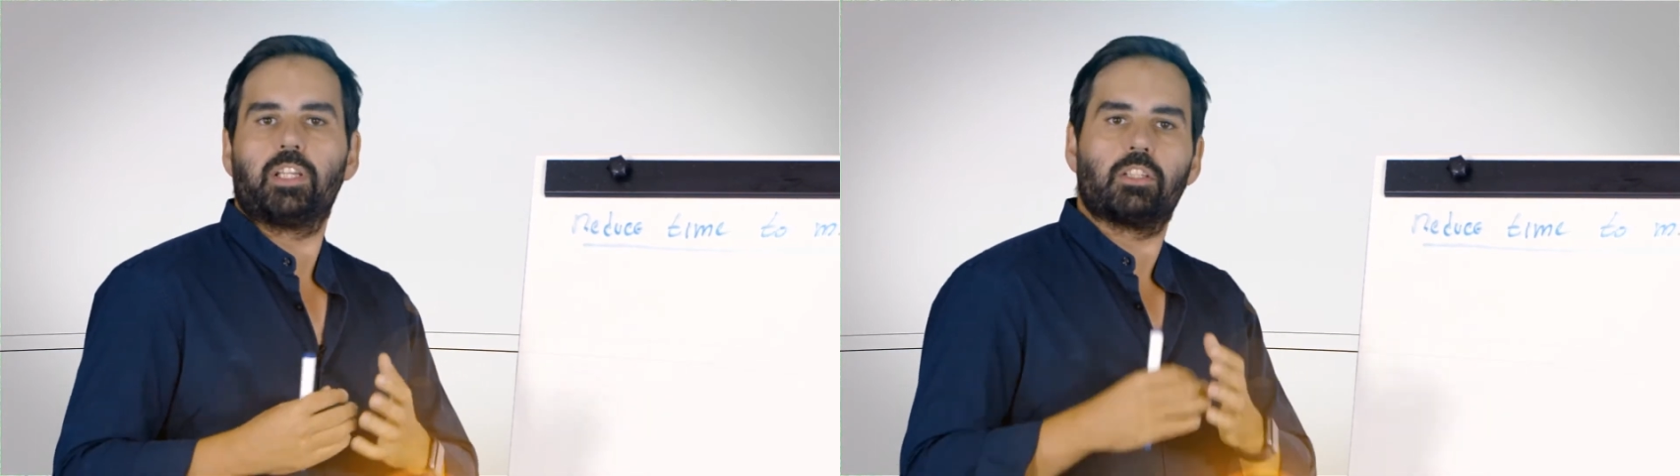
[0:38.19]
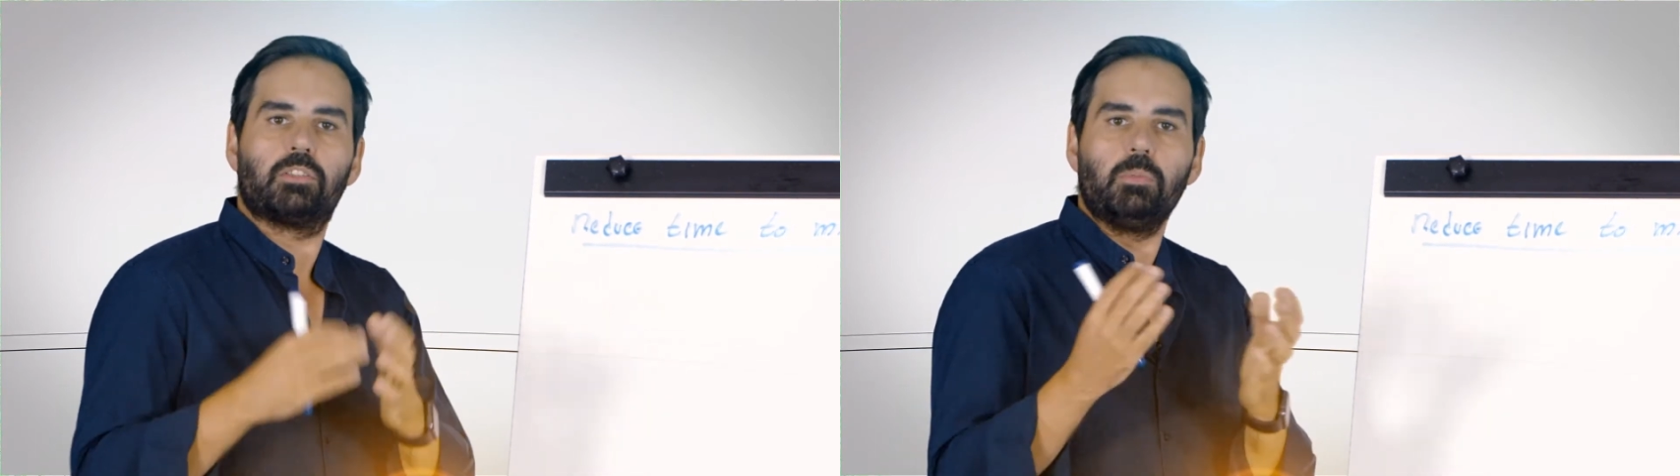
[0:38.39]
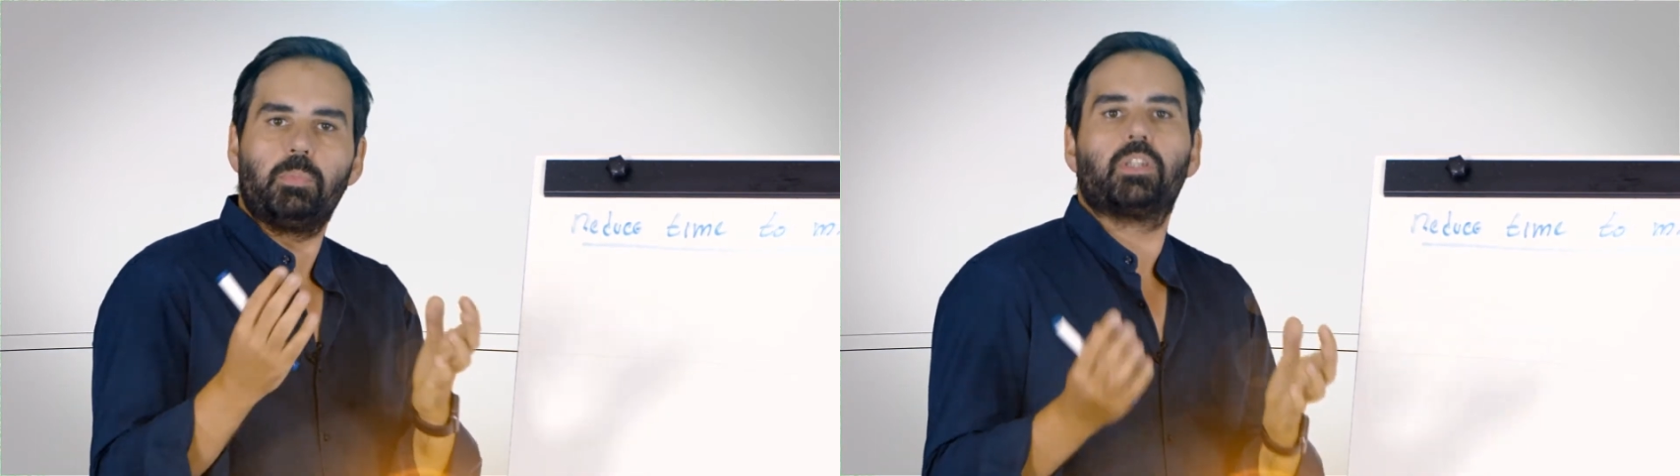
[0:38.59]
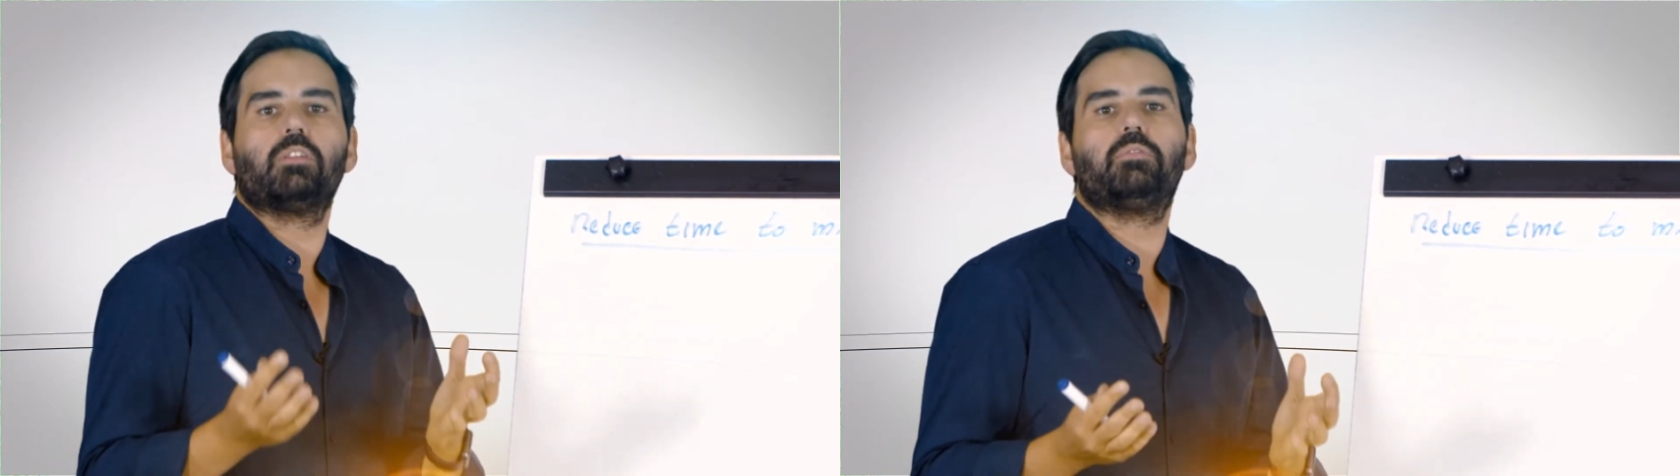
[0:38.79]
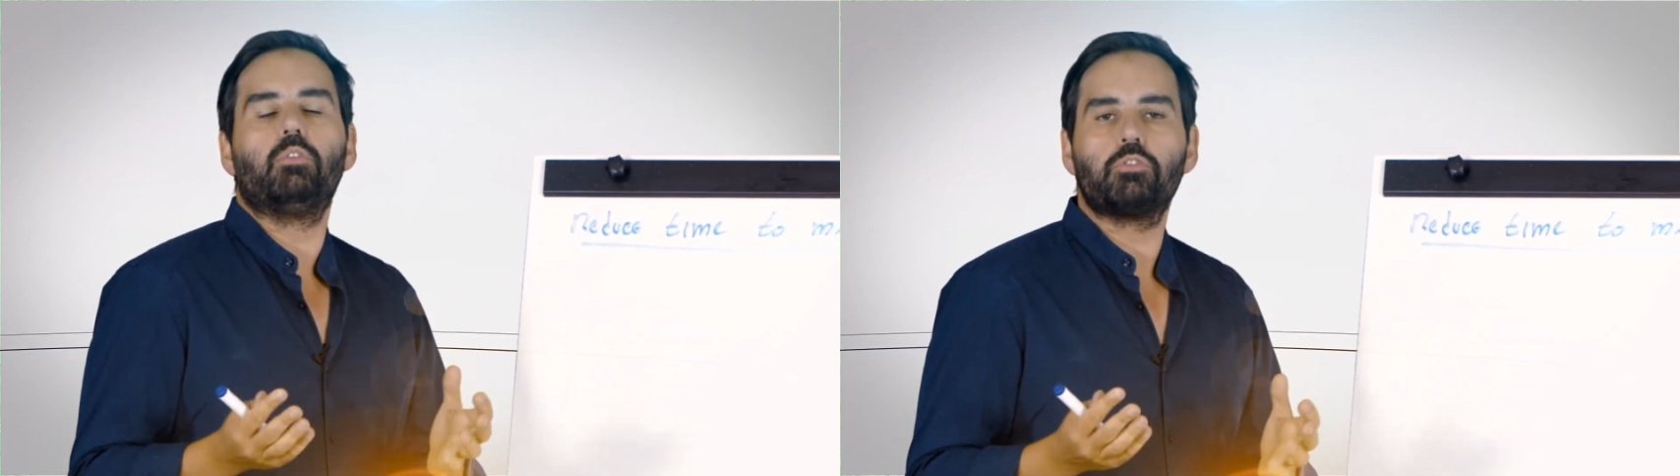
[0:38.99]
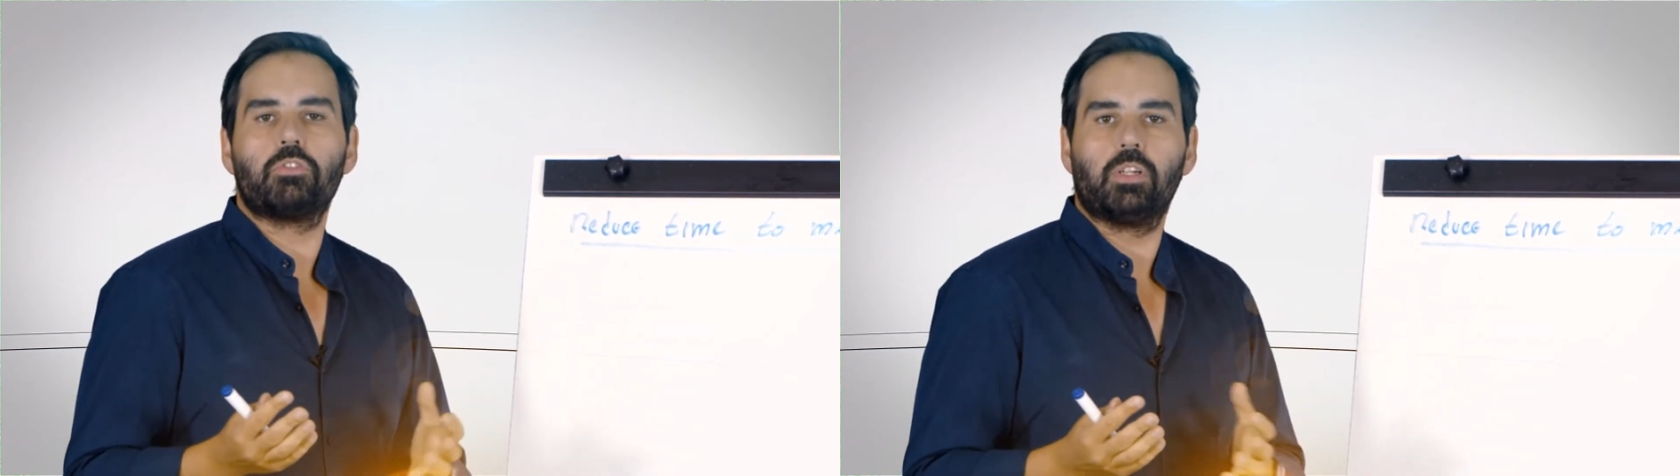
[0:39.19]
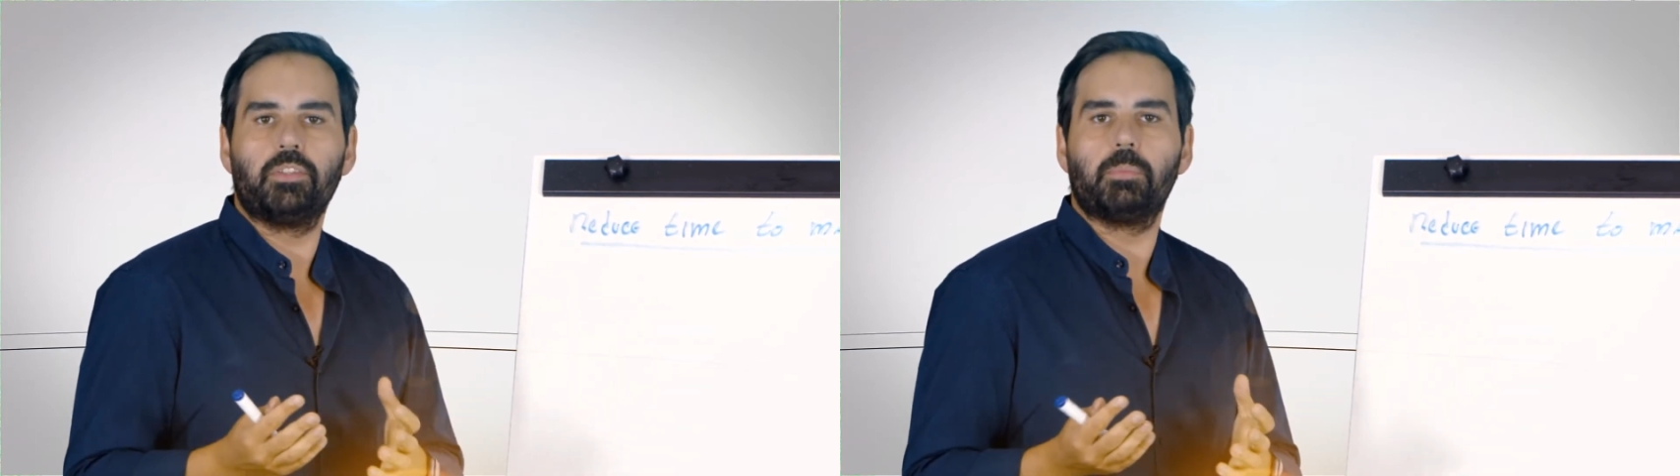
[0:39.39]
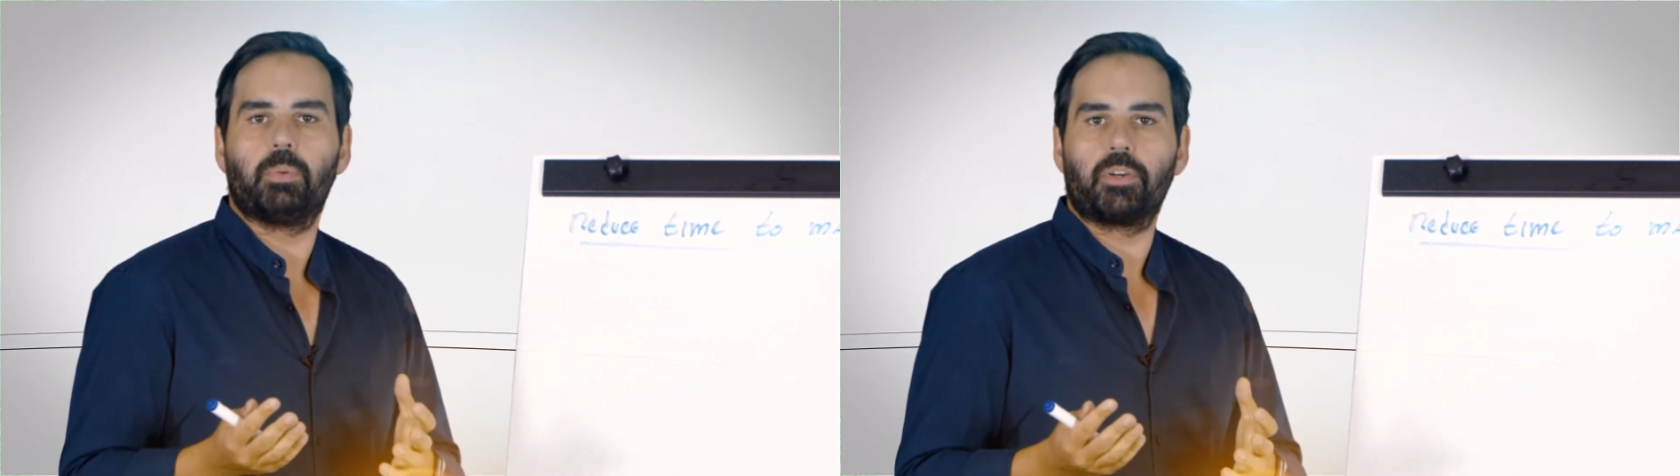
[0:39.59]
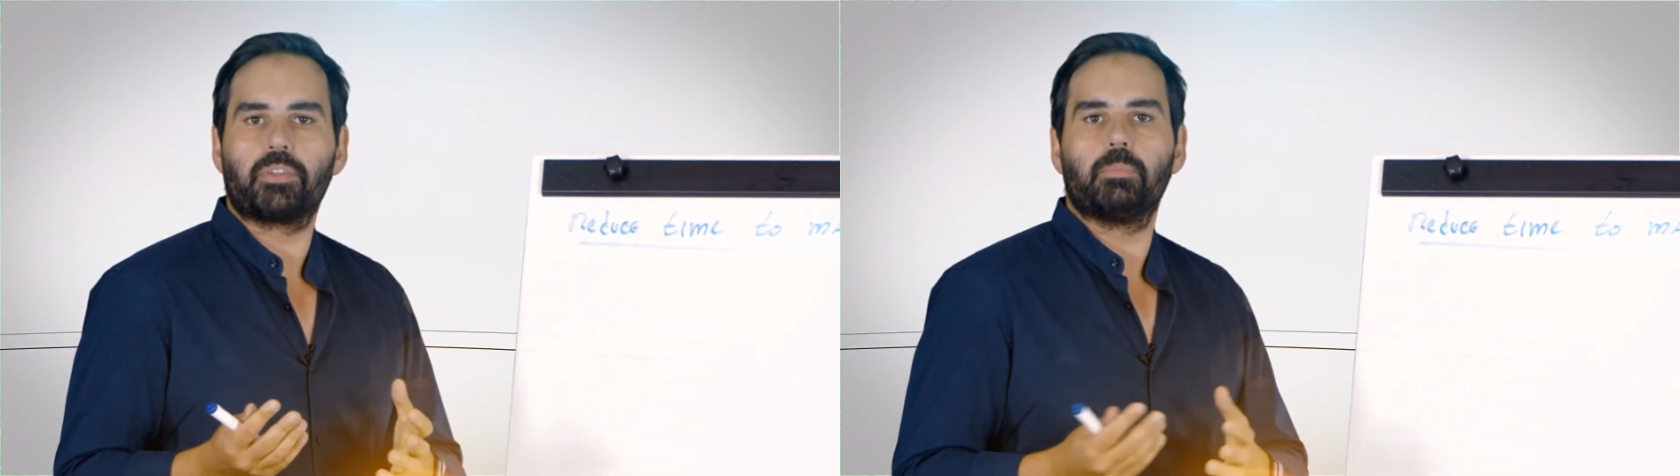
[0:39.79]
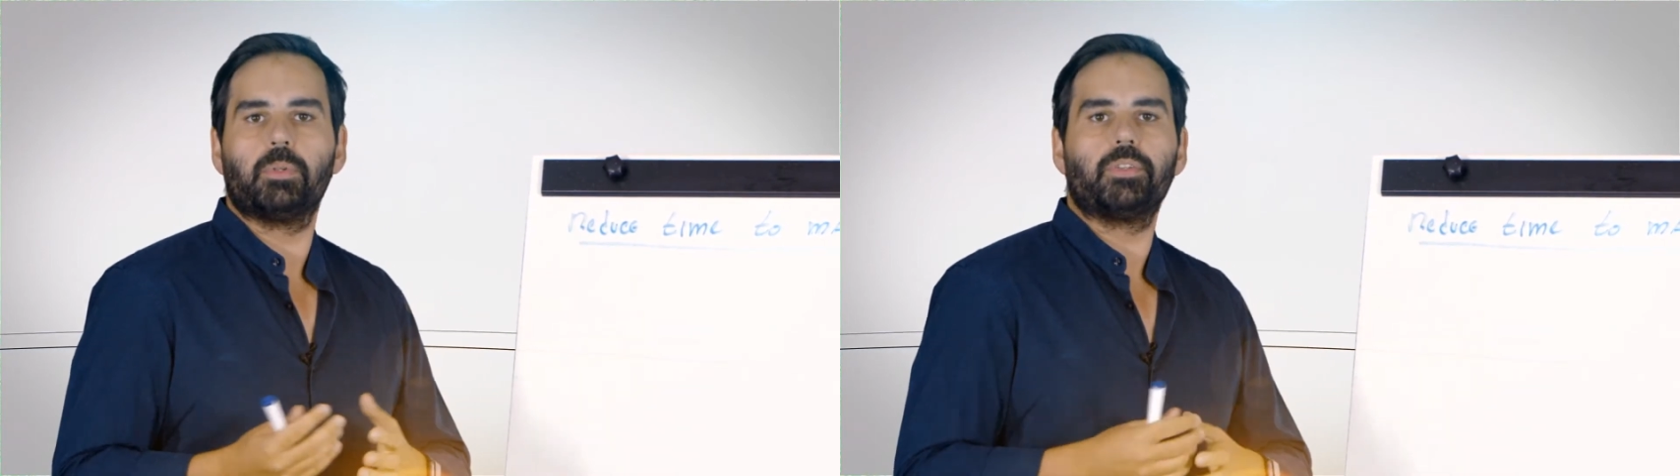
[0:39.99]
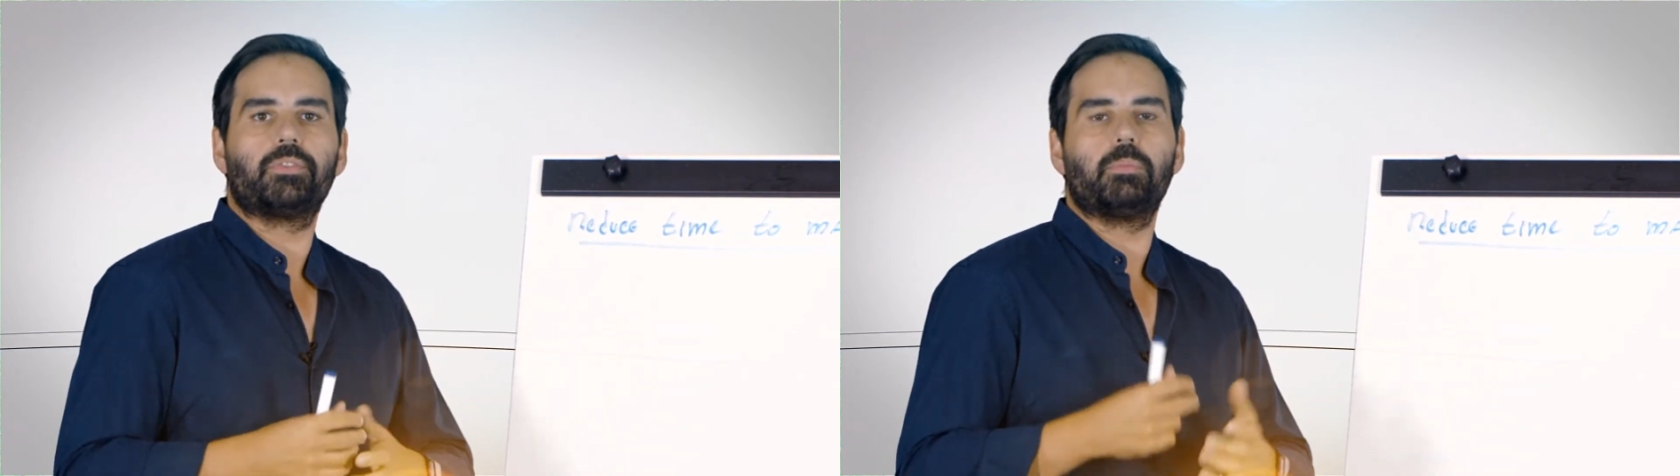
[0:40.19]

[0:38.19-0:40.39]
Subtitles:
like the typical functional departments,